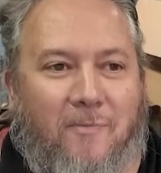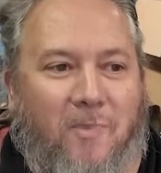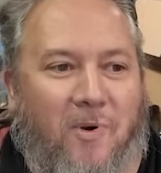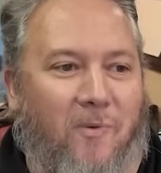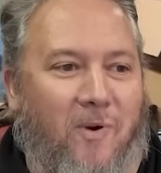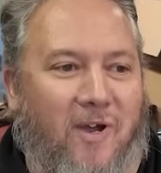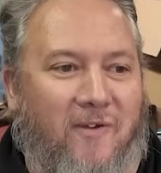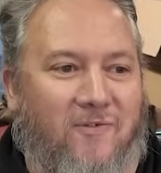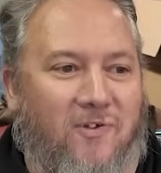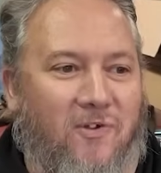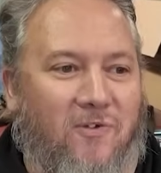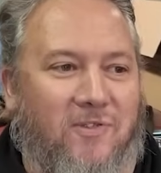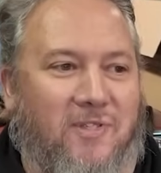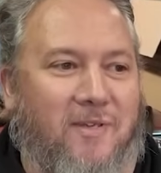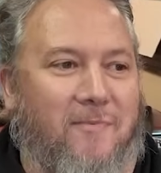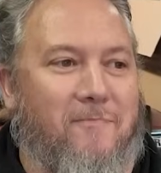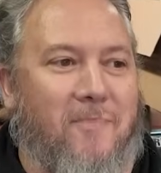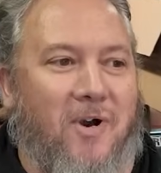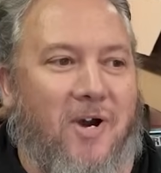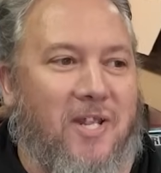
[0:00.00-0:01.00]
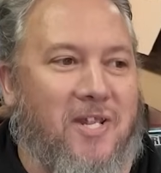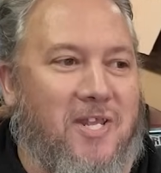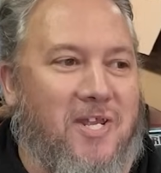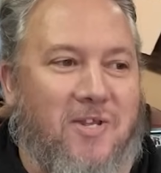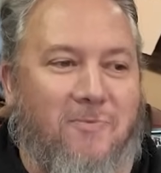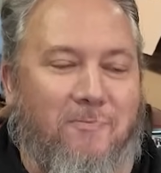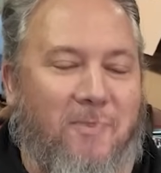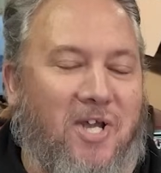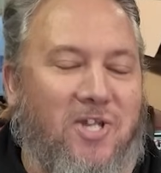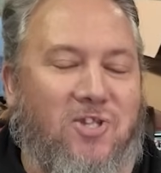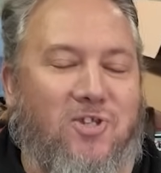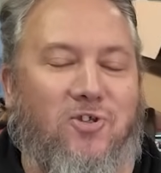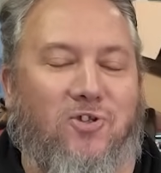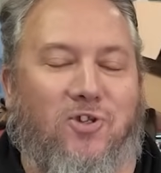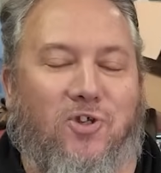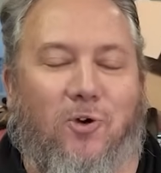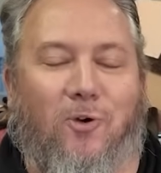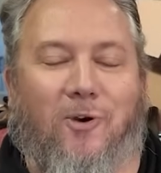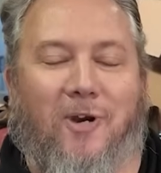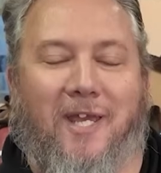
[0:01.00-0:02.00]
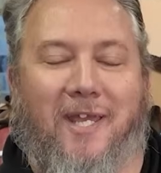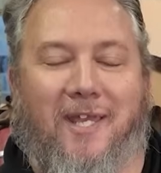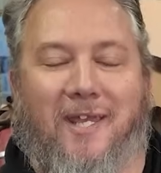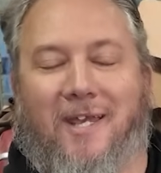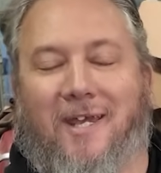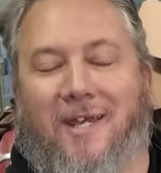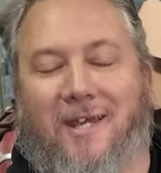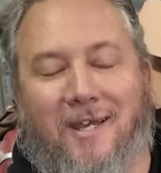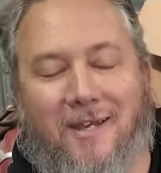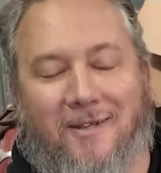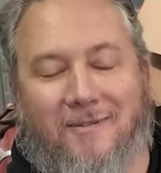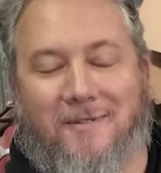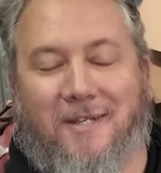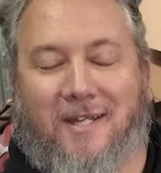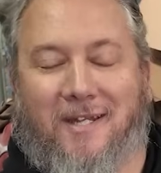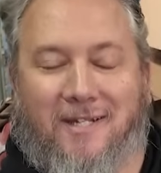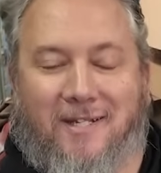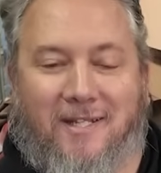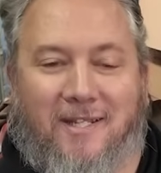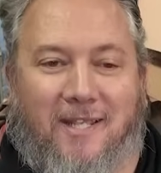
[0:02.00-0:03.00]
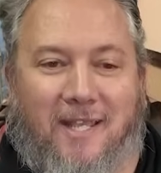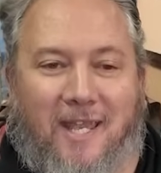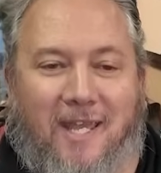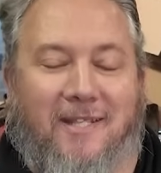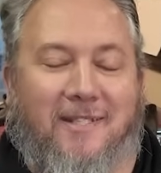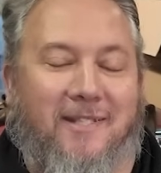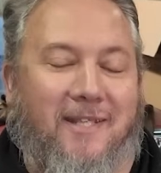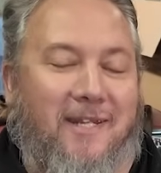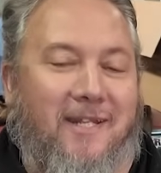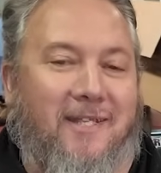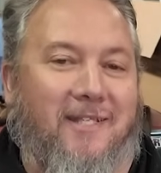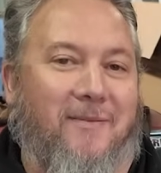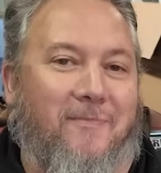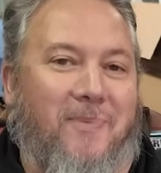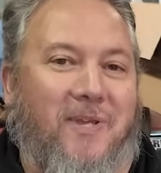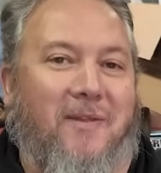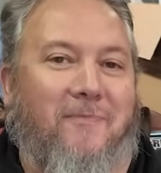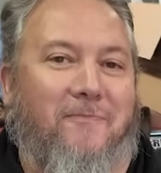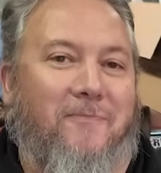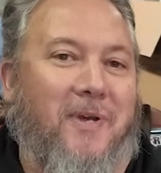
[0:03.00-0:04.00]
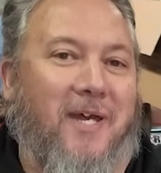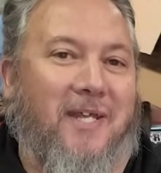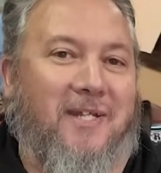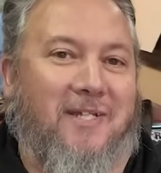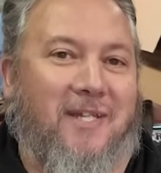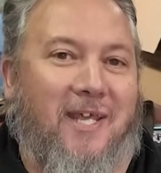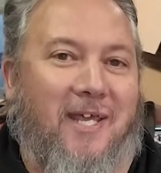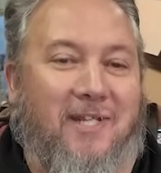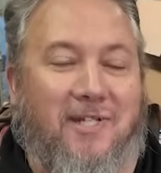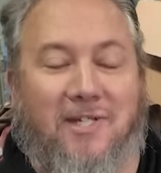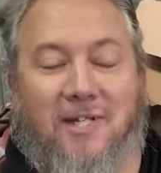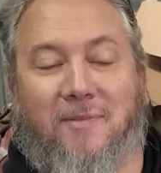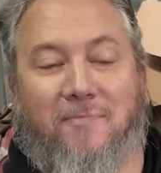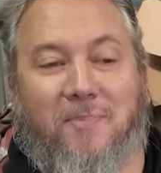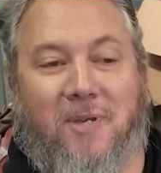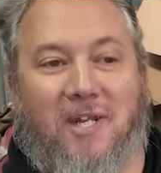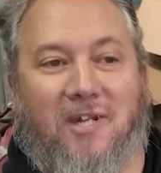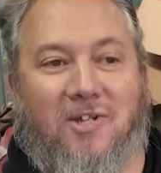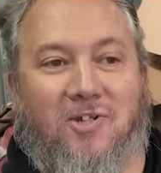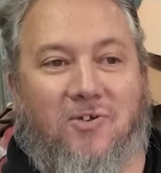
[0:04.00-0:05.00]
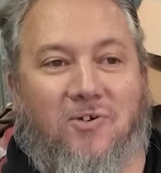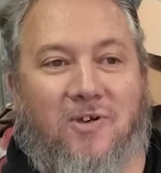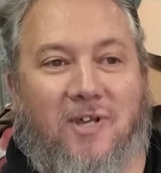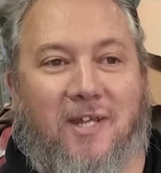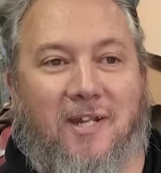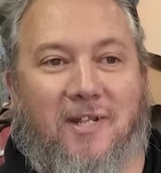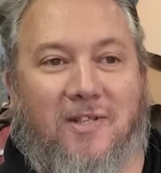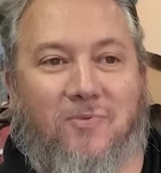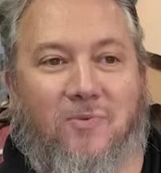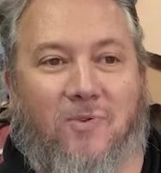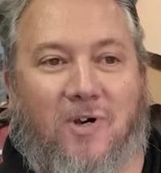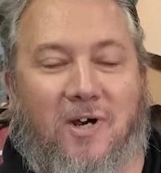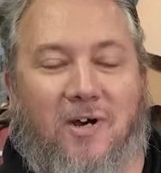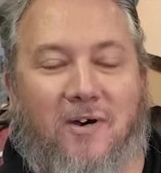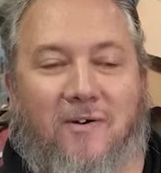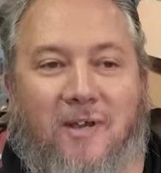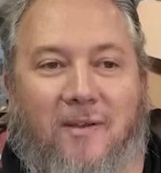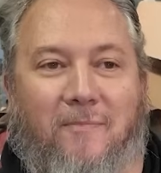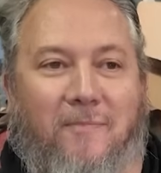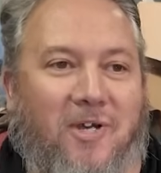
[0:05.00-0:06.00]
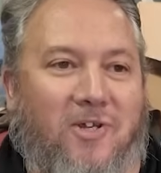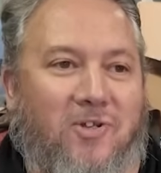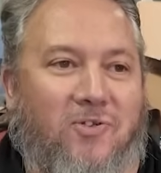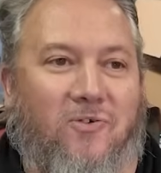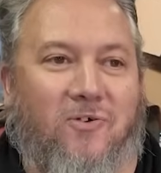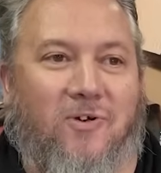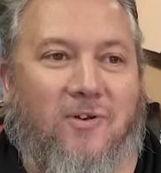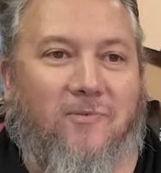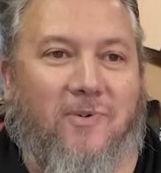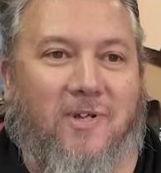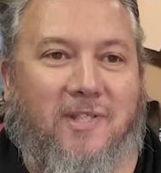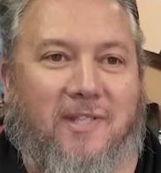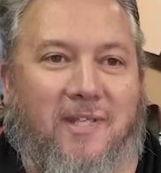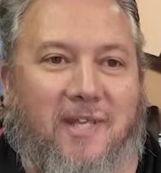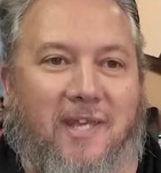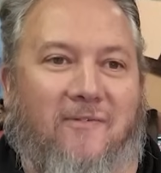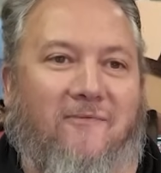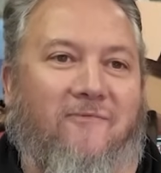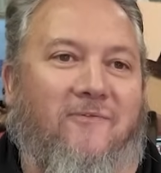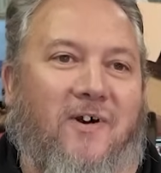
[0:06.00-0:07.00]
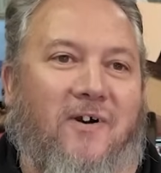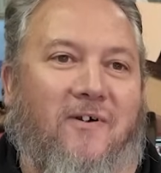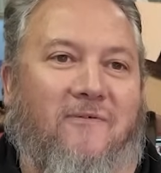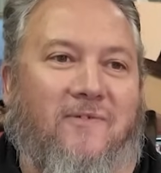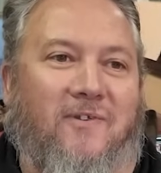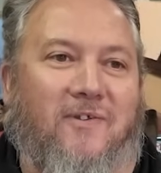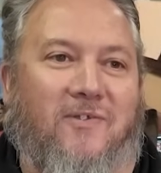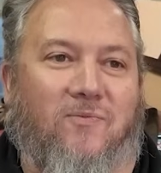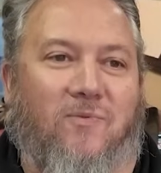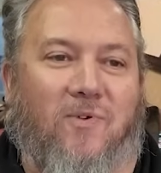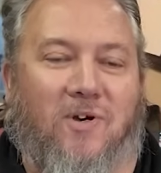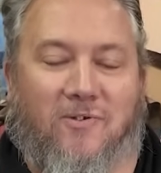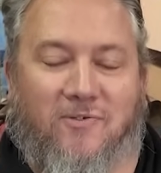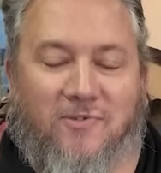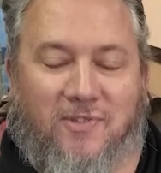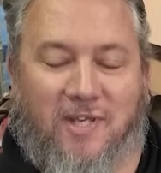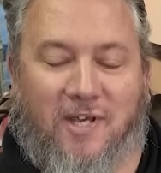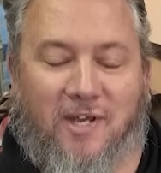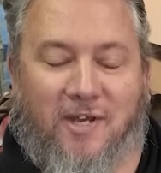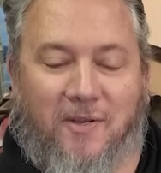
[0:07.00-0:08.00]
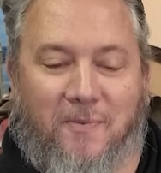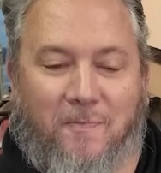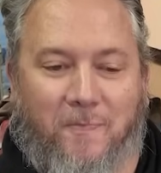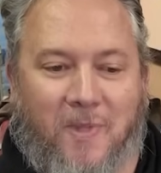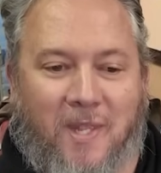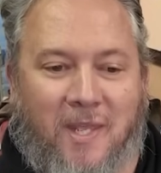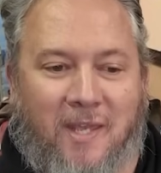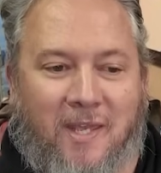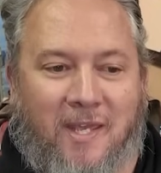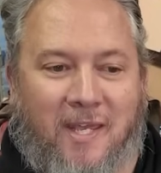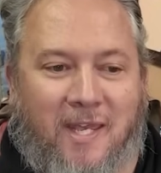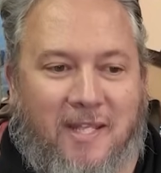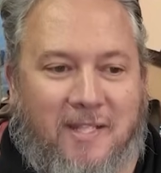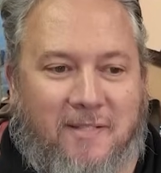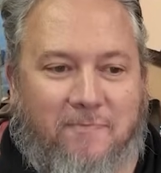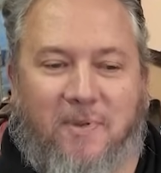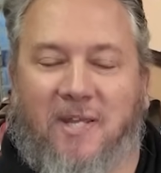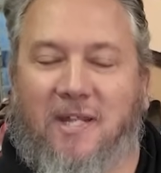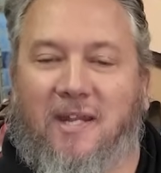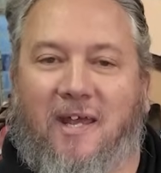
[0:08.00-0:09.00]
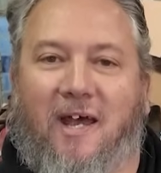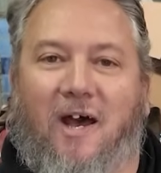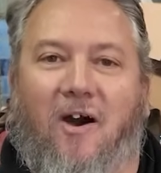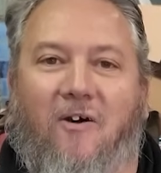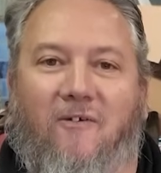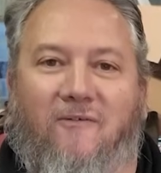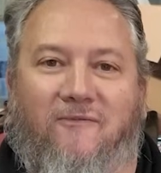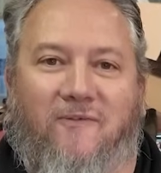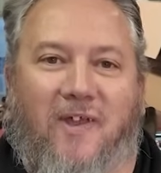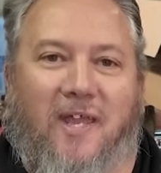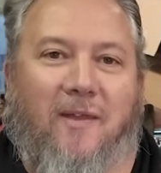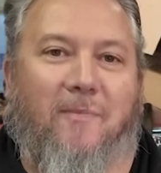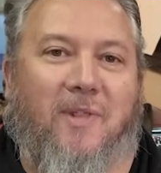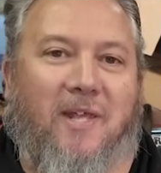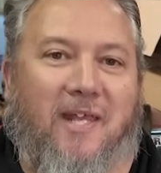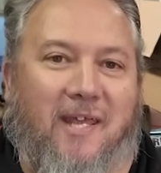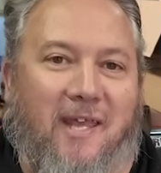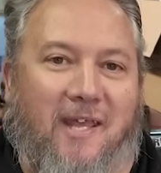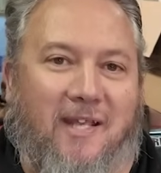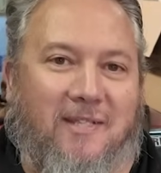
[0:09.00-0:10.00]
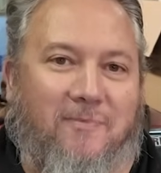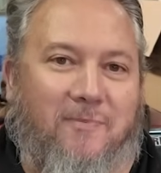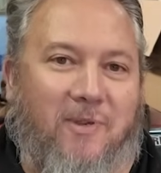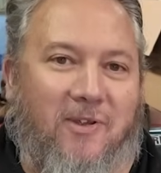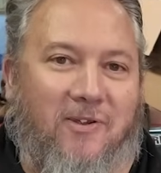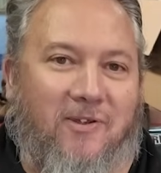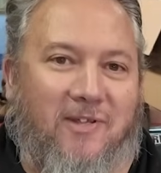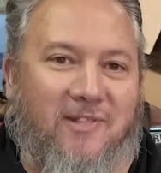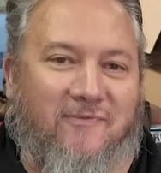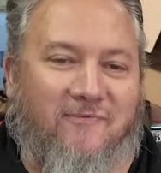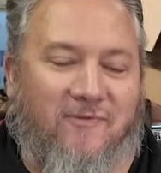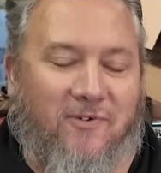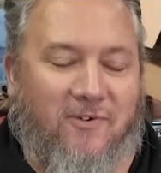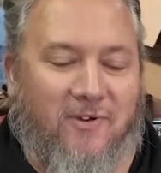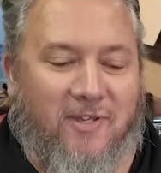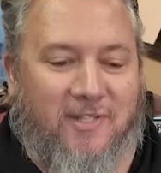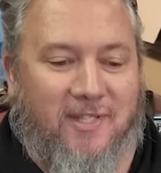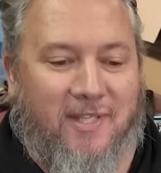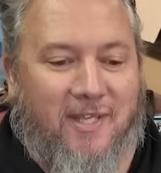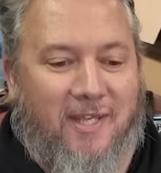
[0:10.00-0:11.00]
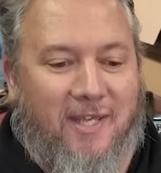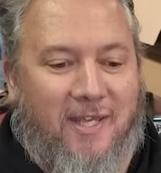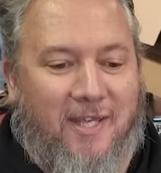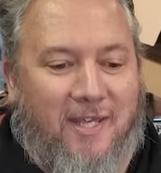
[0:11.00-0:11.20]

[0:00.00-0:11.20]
My wife calls it my new toy, and yes, it is a bit, but she's been enjoying it as well, and my daughter wants to get involved as well. So it's been a whole family experience for us.